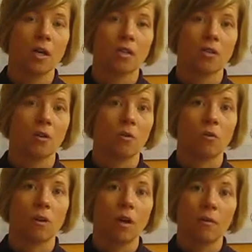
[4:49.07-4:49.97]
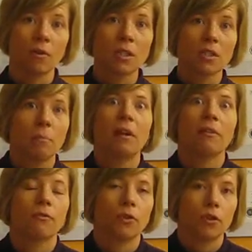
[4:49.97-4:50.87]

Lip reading: So what's the pelvic floor